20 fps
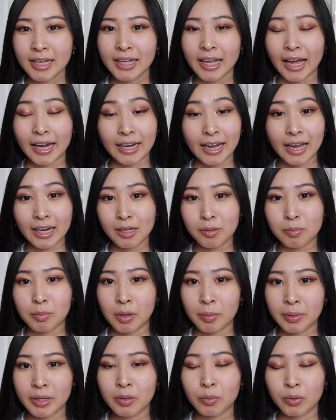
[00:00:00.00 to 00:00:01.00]
at any
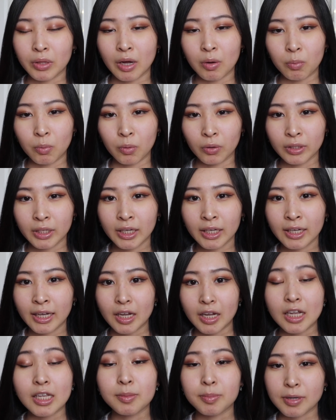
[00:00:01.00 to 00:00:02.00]
moment without warning,
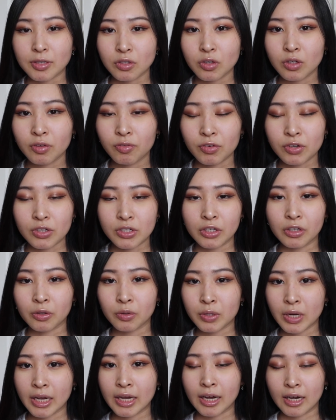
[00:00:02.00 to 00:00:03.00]
especially for zero
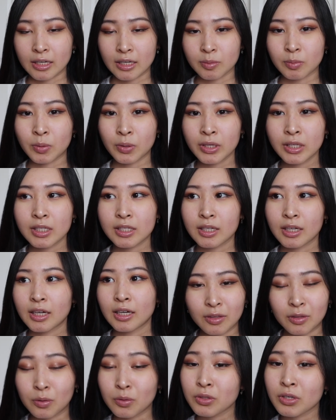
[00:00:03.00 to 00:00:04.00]
day exploits
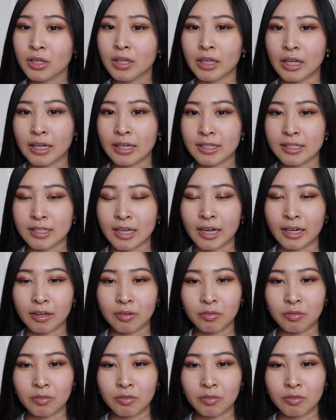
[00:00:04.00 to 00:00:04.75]
those are the things that